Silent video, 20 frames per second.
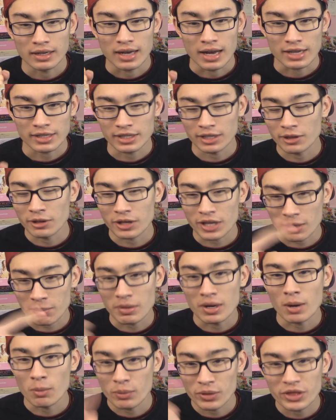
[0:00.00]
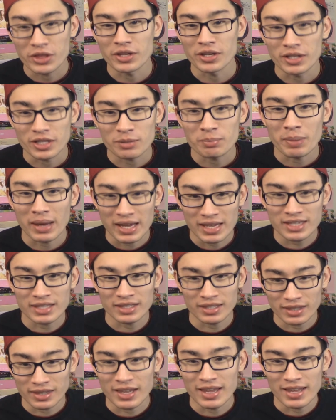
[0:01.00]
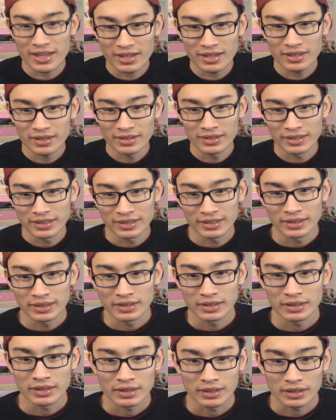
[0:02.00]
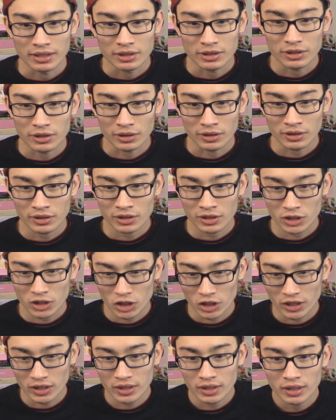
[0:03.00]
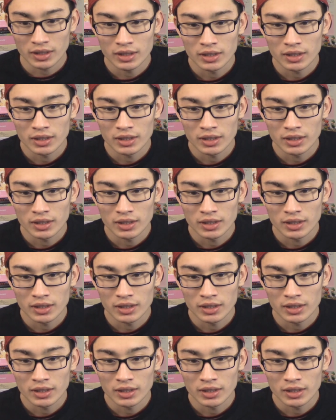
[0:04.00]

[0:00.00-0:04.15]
I see they're keeping up with the space thing. There's Young Jung.